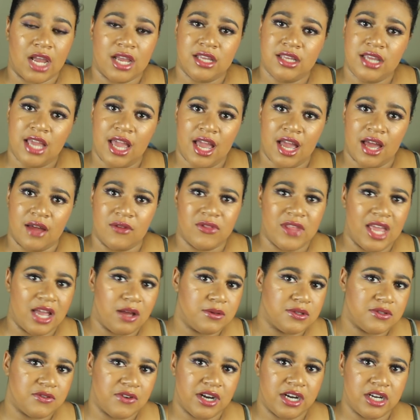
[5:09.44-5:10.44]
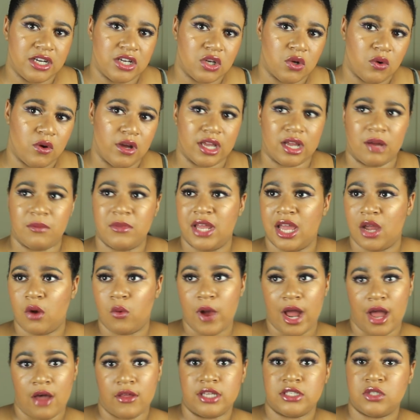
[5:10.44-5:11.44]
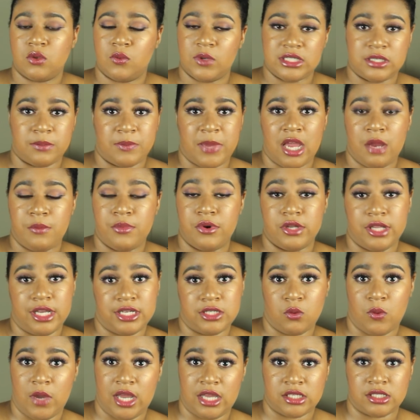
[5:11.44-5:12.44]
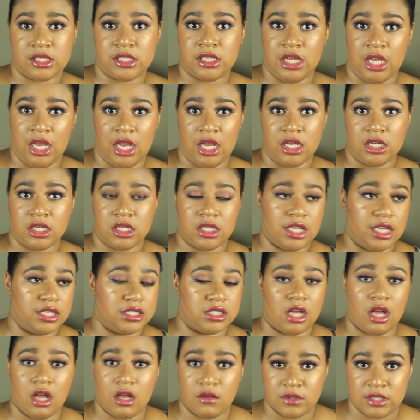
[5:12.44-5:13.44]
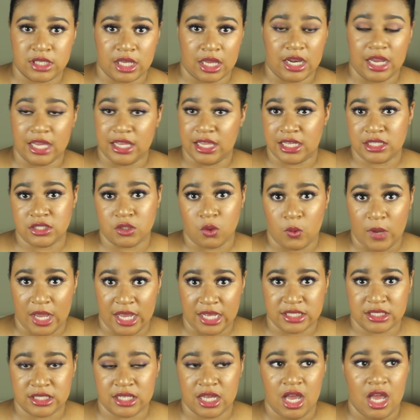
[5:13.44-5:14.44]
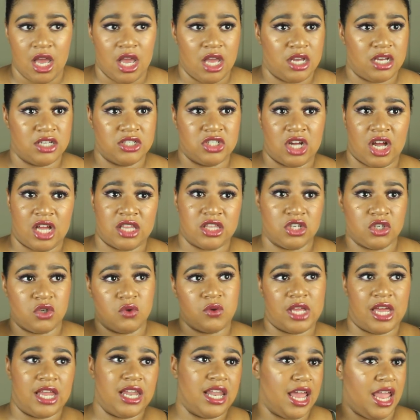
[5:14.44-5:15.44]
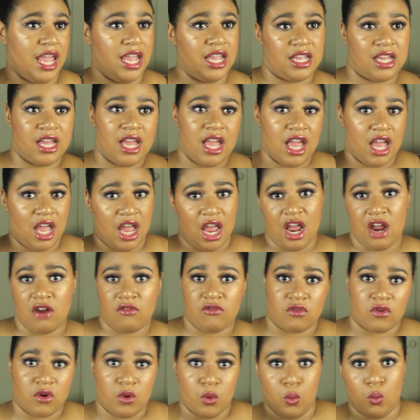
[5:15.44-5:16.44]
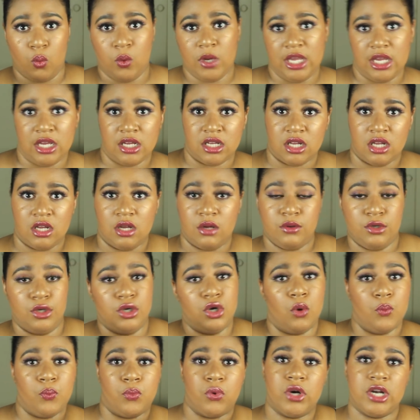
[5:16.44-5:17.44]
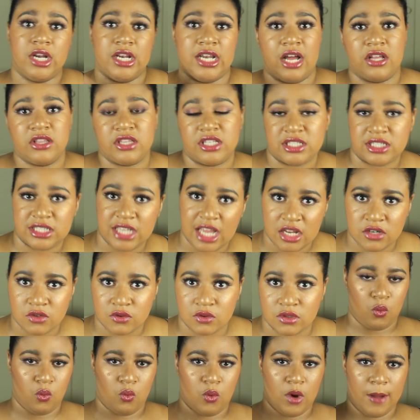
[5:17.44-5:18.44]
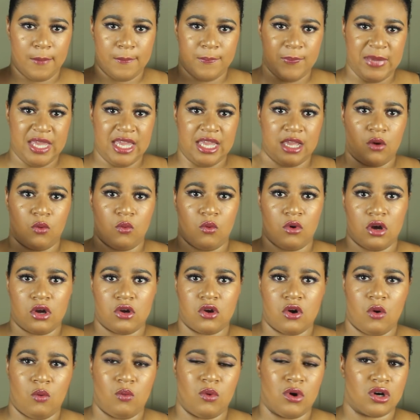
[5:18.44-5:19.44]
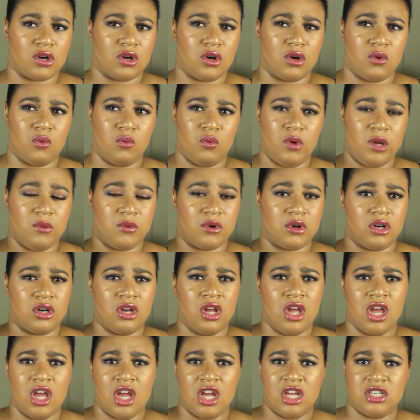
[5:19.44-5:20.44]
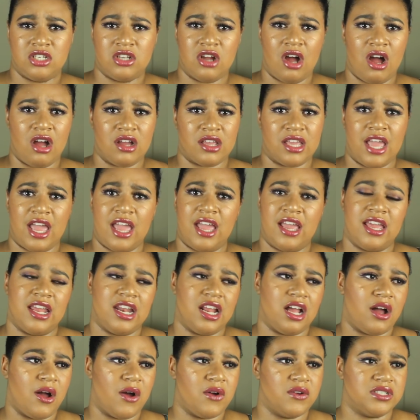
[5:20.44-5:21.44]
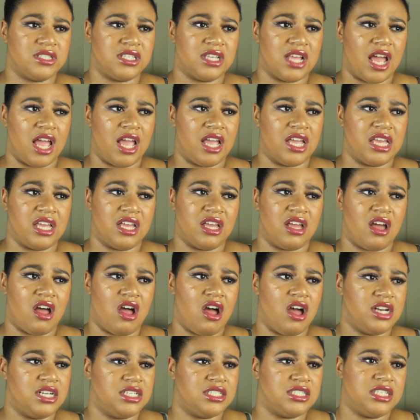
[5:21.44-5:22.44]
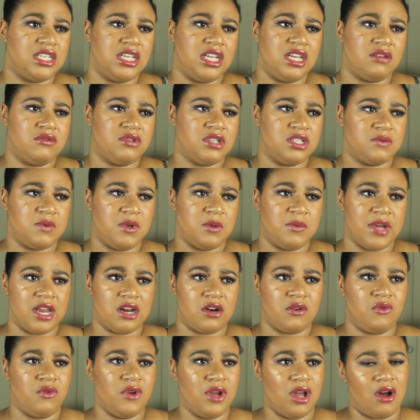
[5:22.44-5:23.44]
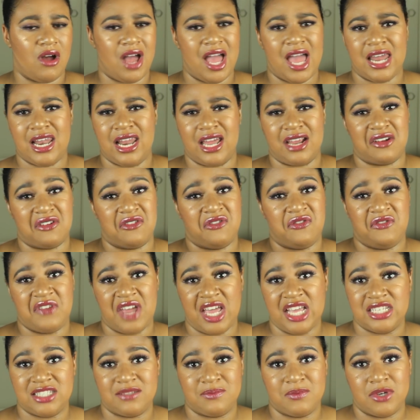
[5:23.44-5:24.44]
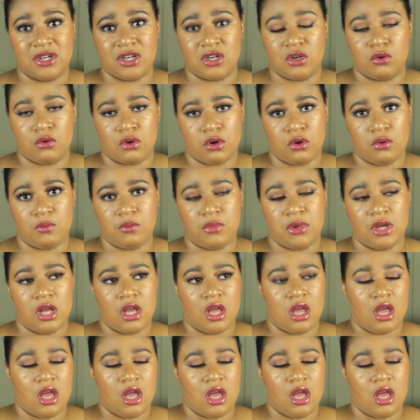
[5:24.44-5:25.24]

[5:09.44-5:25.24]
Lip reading: Yeah, that was very annoying. I'm like, wow, that's a waste of paper and that's a waste of ink. That's all I was thinking, like, that's a waste. Because y'all have to do that, like, every week, you know, printing out the schedule. What me and one coworker, we were talking, and I was like, honestly, it would just be better if we all had, like, a Facebook group